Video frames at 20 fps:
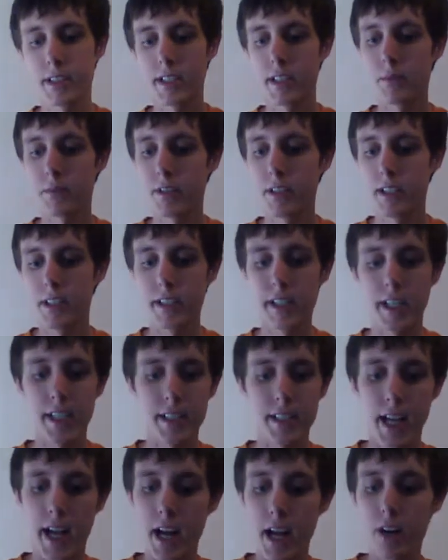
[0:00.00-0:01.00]
to take one of these
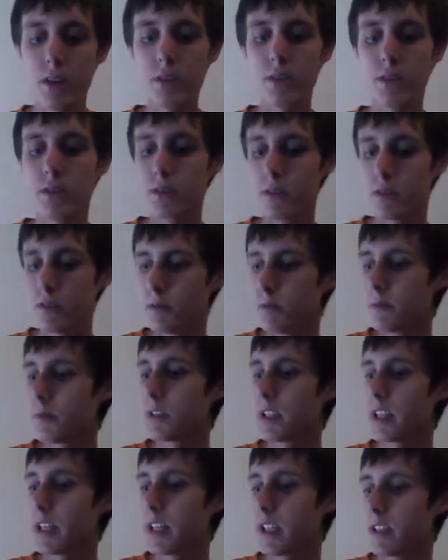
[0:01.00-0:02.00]
guys out
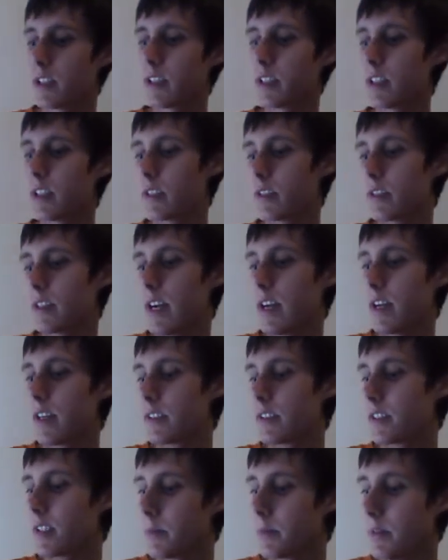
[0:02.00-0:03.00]
when I get to the
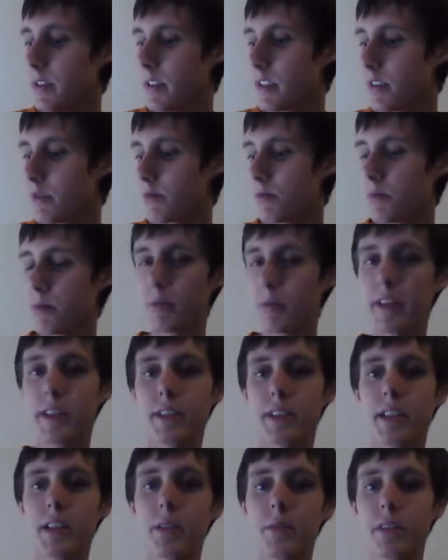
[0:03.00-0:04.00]
Aztec P. That's what I'm
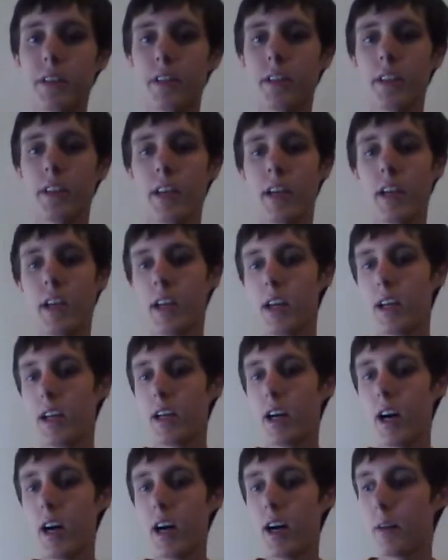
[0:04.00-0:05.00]
replacing it with.
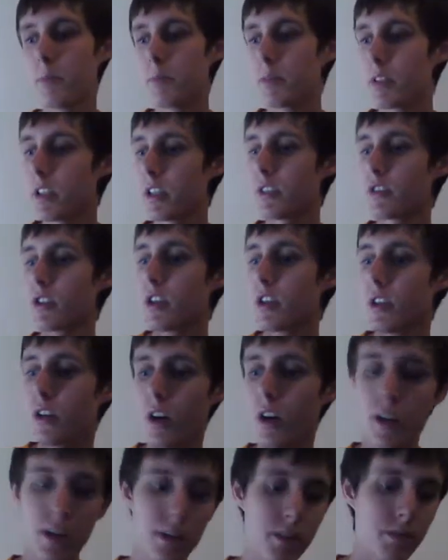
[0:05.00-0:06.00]
But I think it's a good
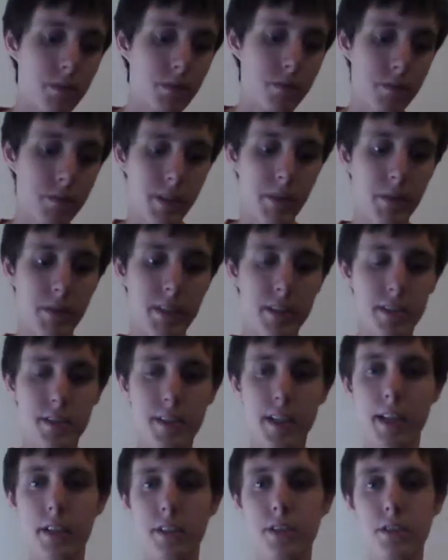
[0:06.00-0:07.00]
card. Remember, play one
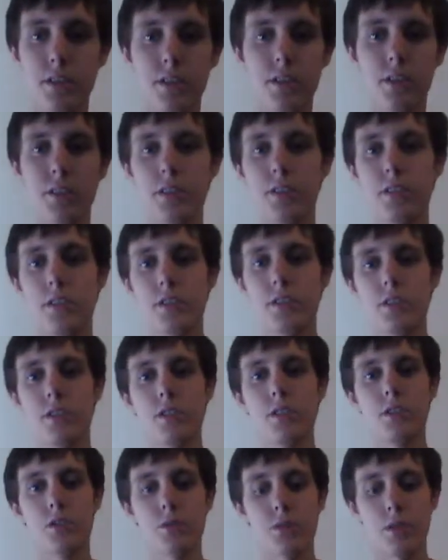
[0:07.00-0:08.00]
insect to
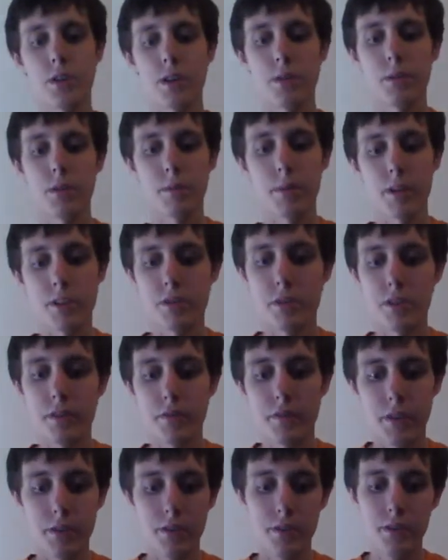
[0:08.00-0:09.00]
destroy one monster on the
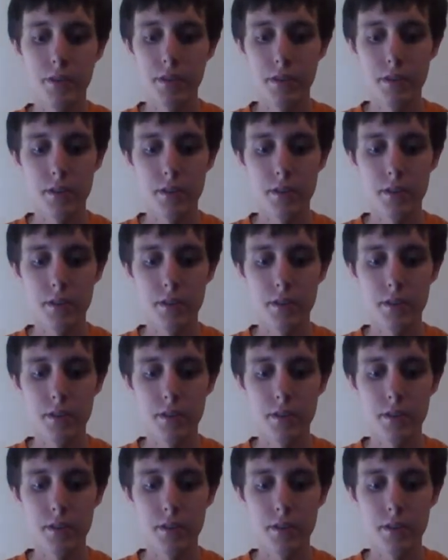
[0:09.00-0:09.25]
field.